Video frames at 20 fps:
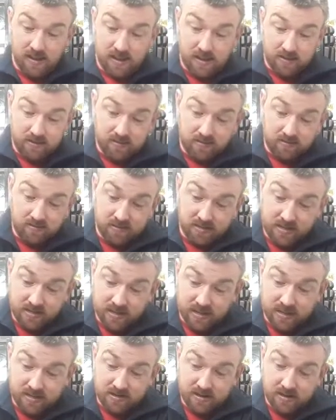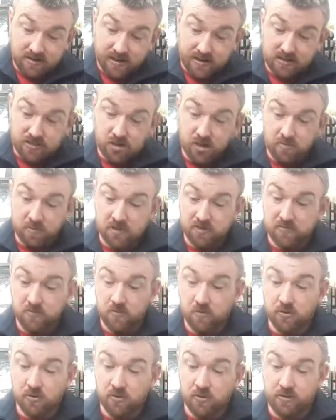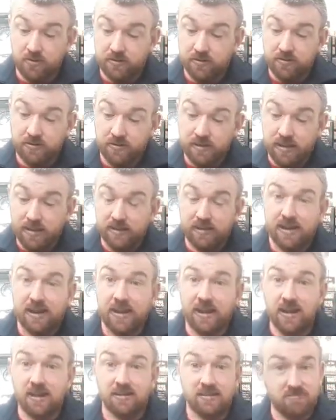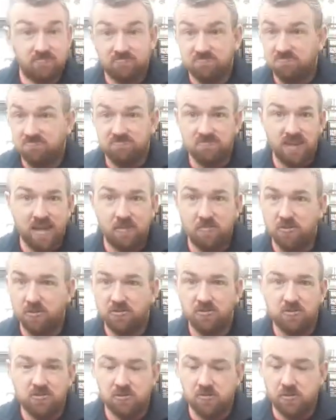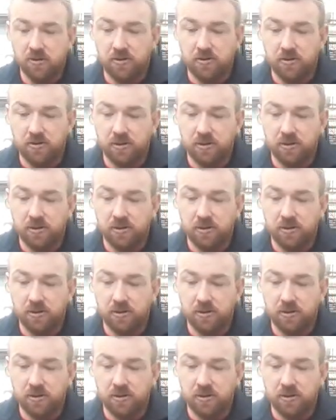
And you know, as I said, they're a great job. Just fold out, light the gas, paper, switch to a wee